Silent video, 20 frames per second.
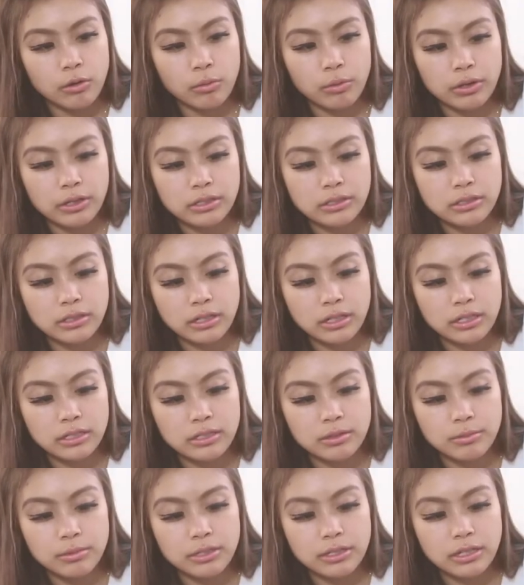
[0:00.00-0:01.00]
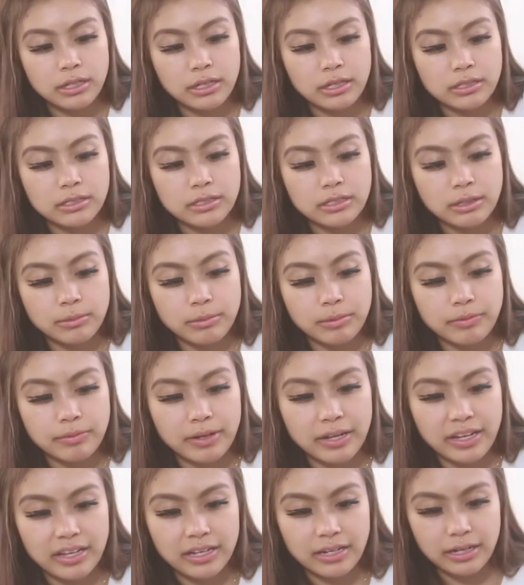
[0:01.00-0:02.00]
always like to be like a step
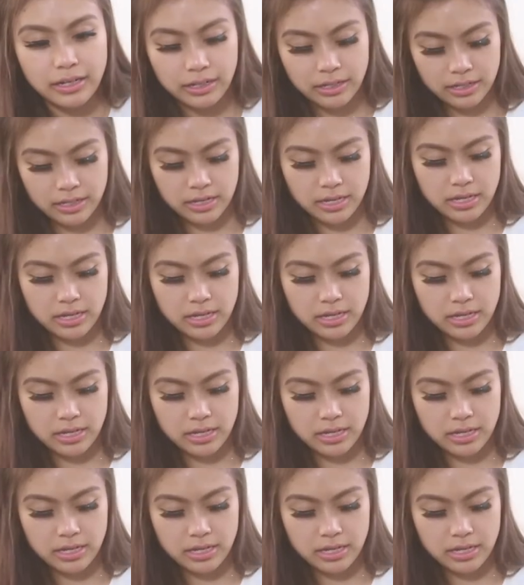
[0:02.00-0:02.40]
ahead,